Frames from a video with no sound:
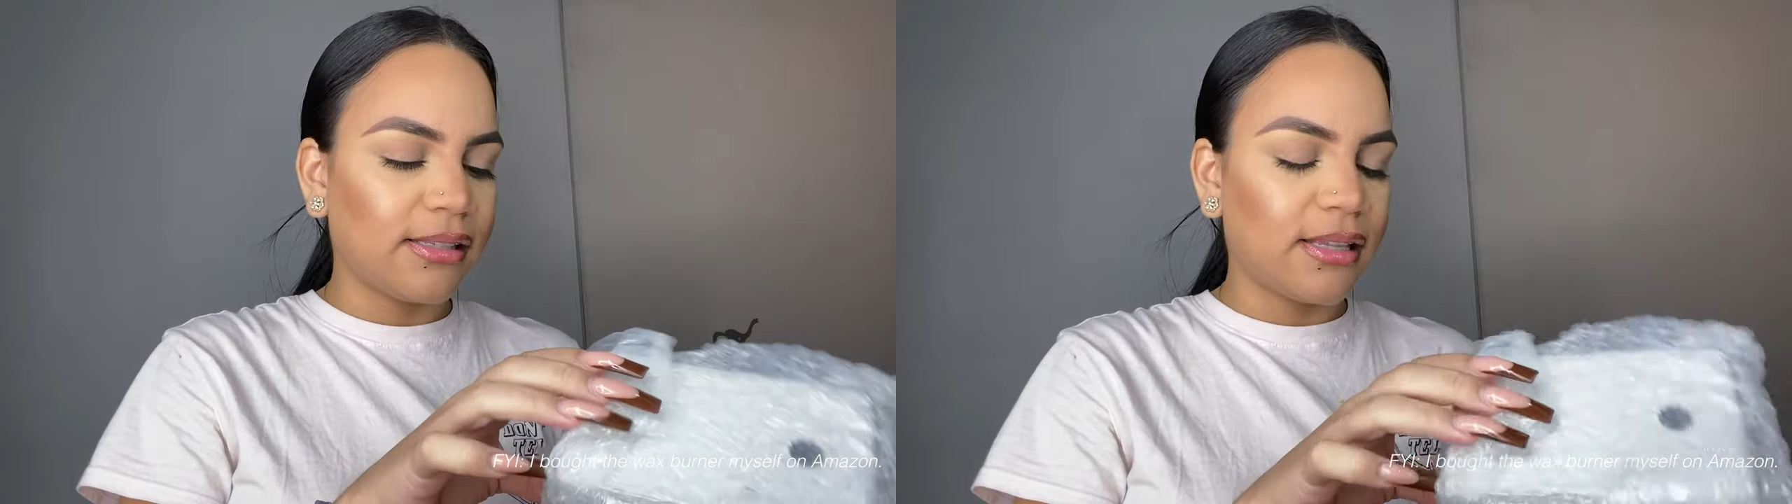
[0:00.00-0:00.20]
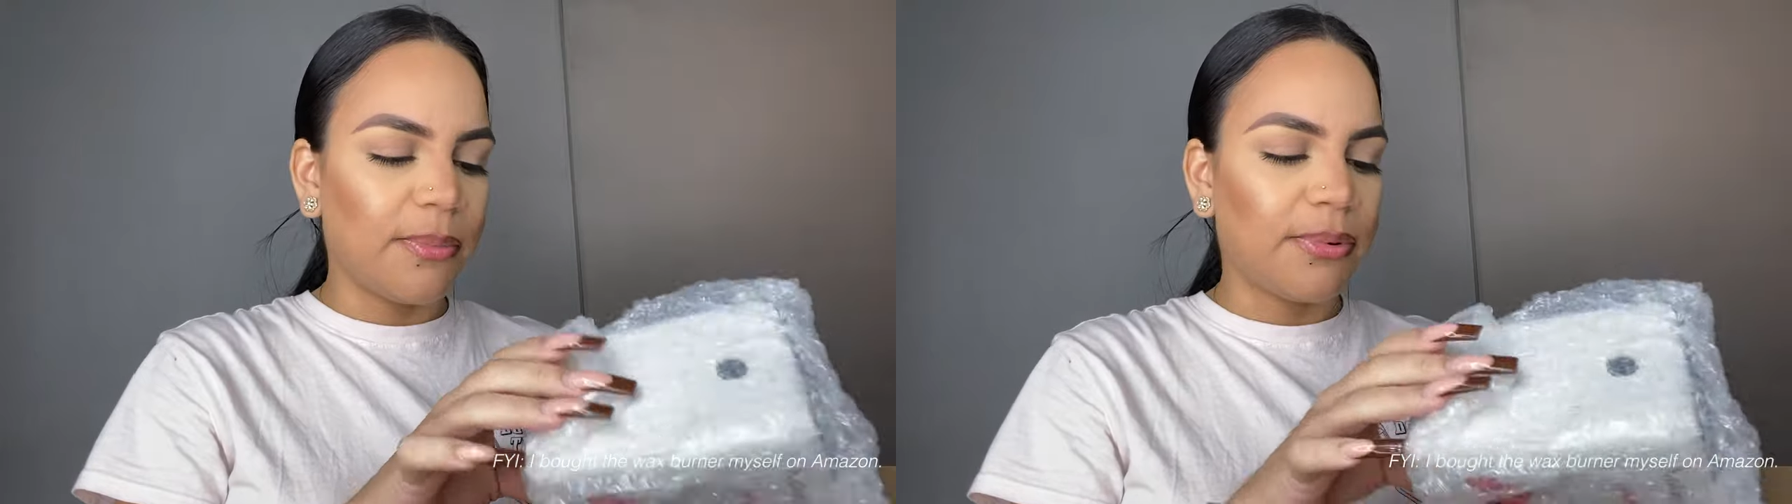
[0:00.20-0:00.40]

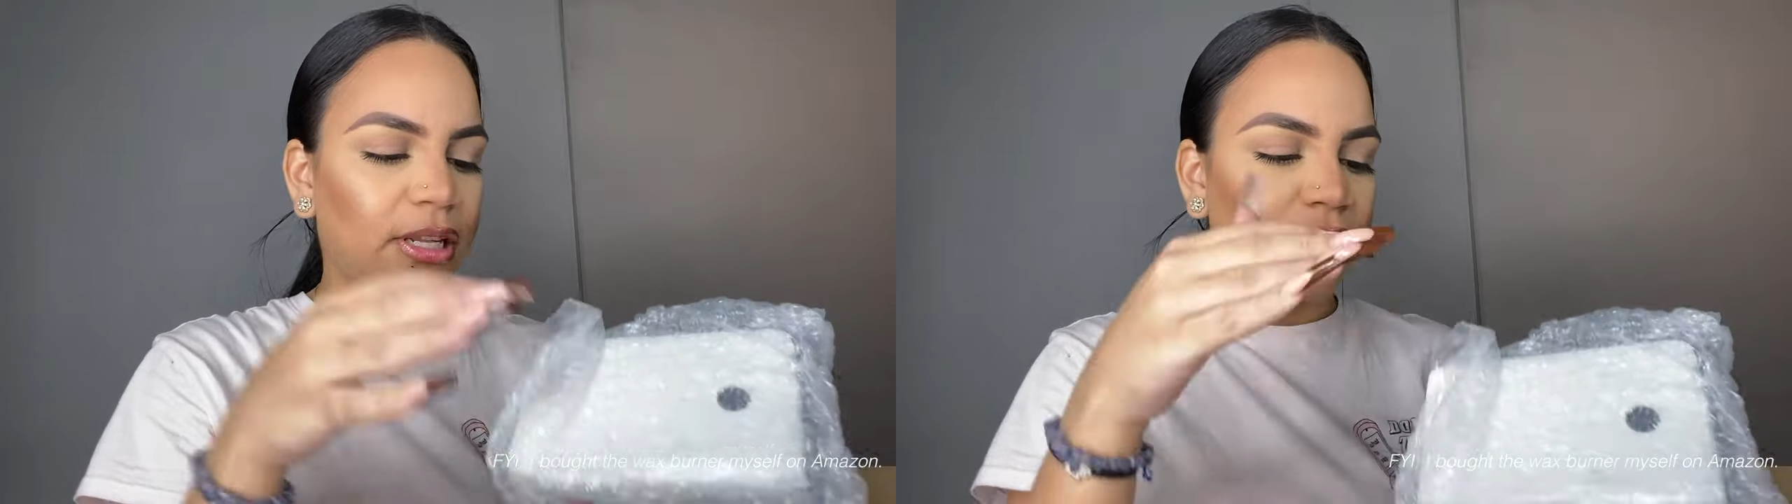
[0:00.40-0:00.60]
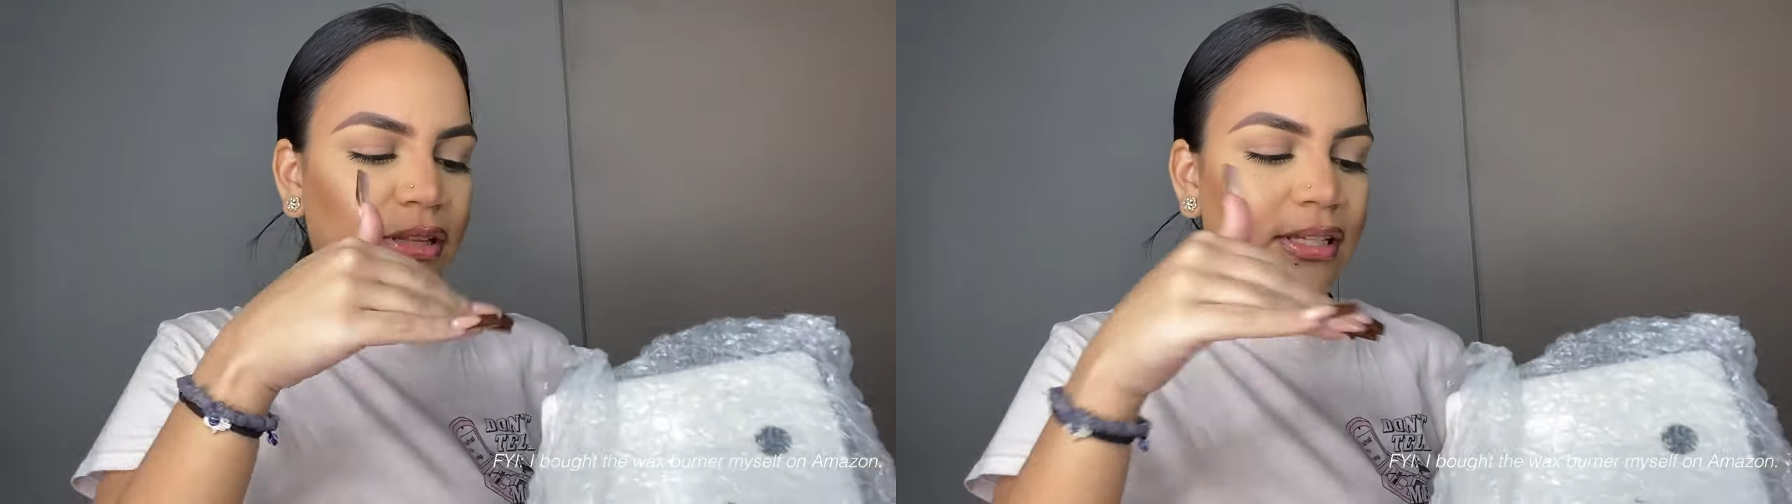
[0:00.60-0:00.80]
They put
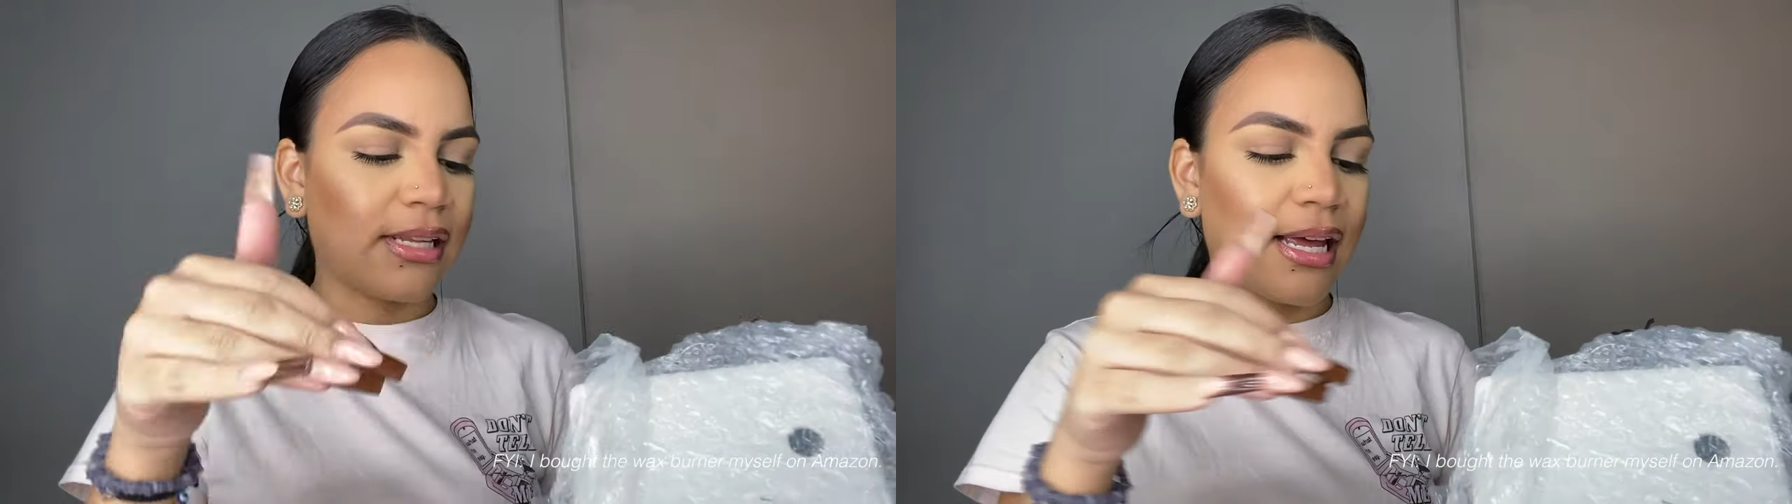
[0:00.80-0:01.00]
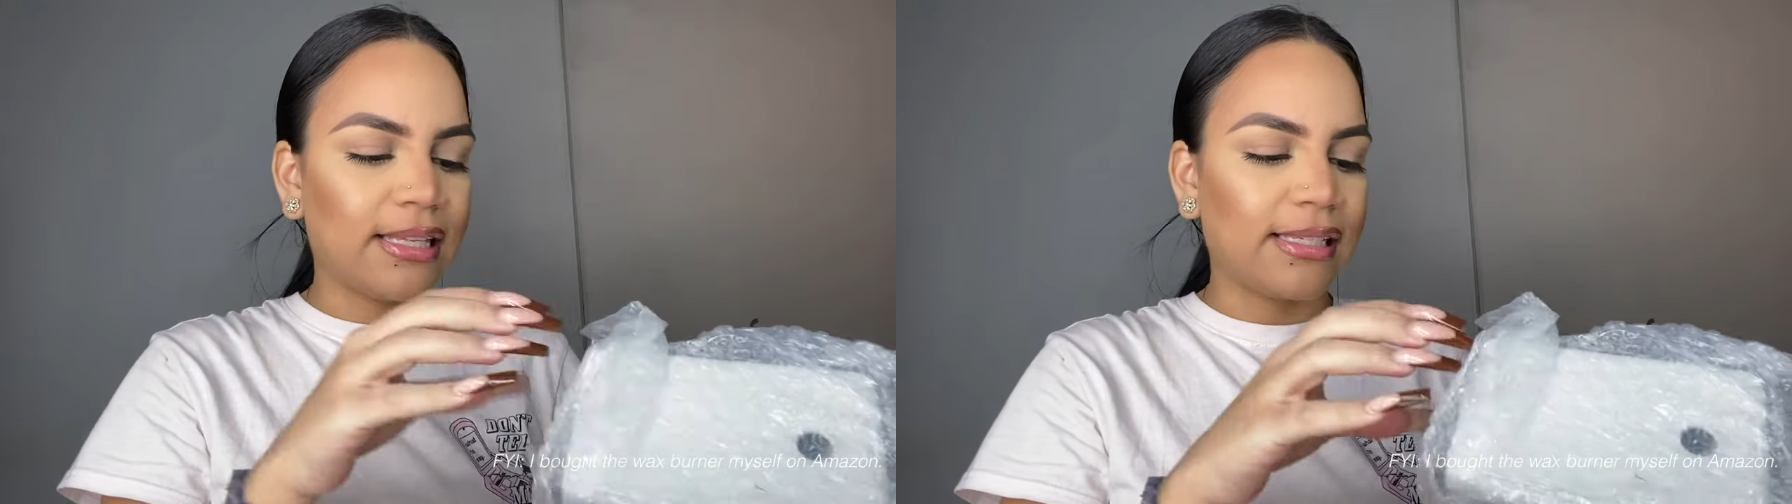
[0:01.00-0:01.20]
it on this,
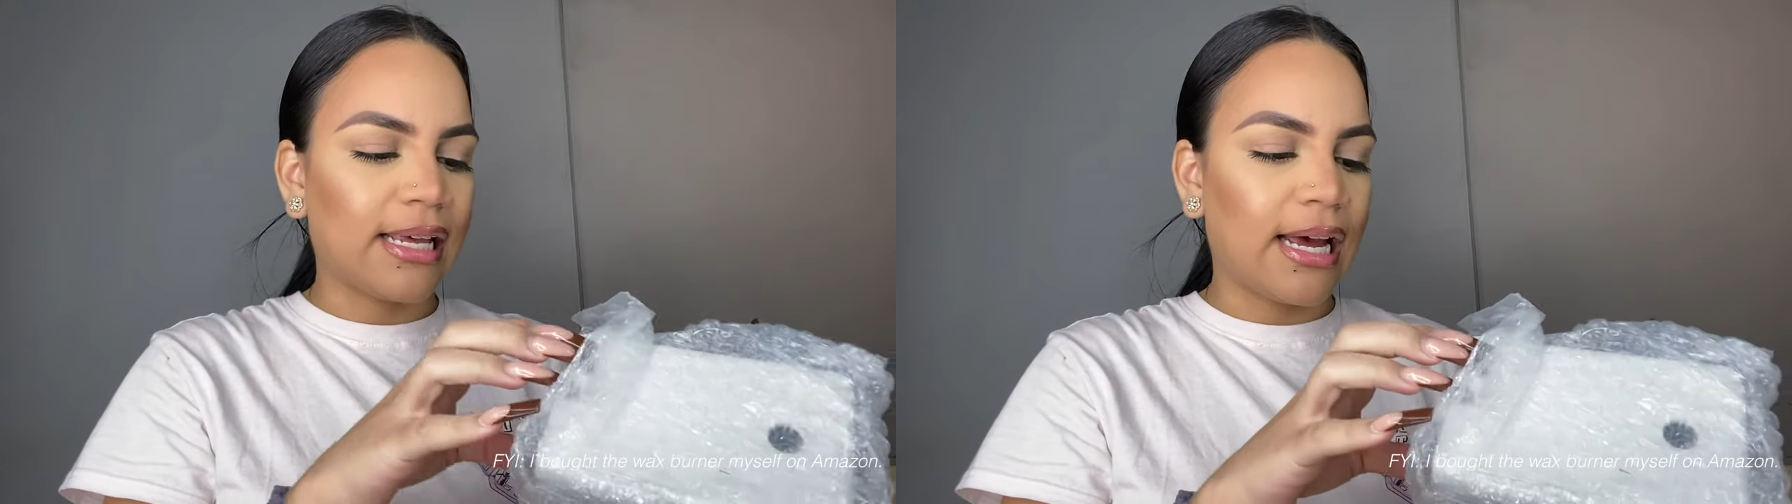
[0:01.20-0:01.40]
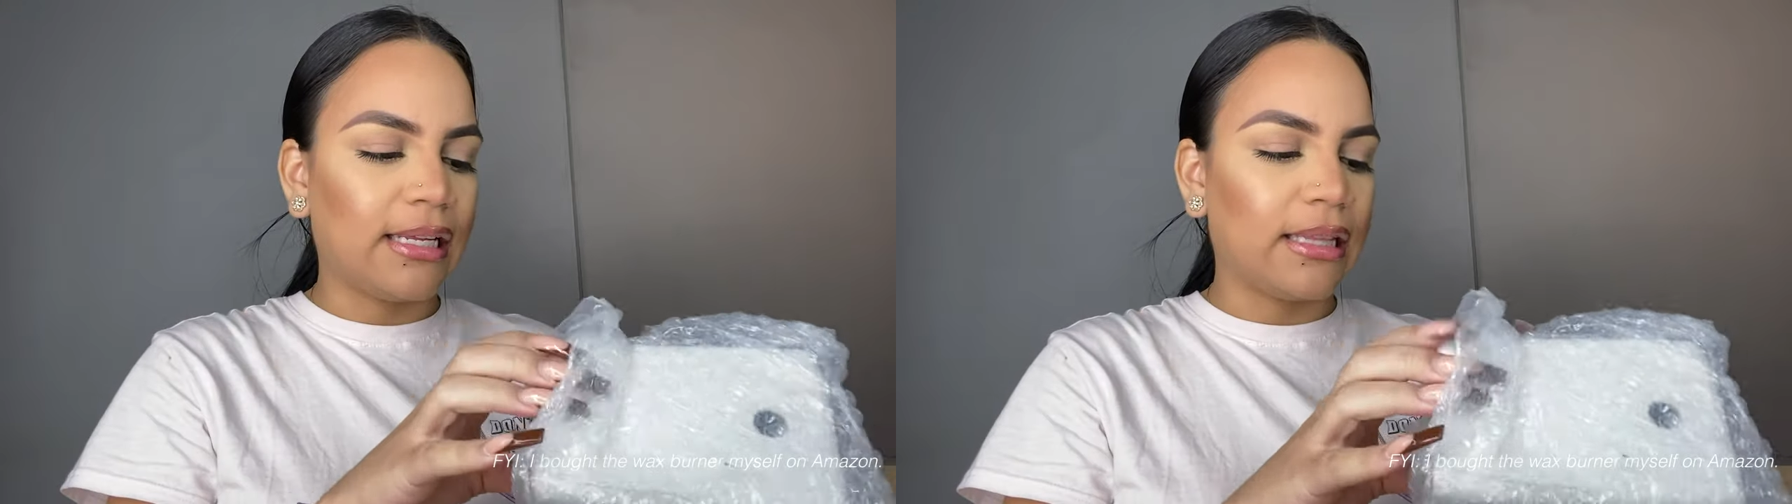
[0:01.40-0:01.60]
at the side,